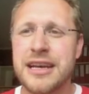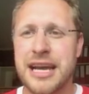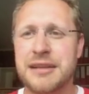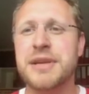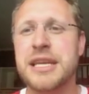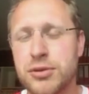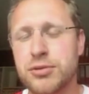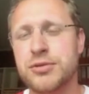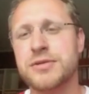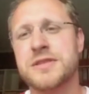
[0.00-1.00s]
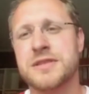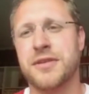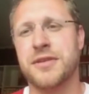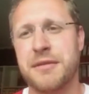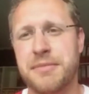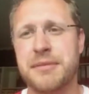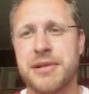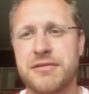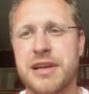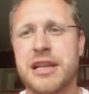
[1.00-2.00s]
and be used so that
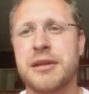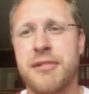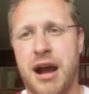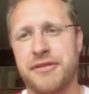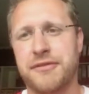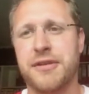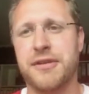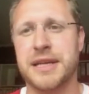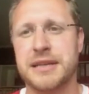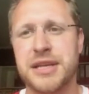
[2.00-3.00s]
people really profit from it,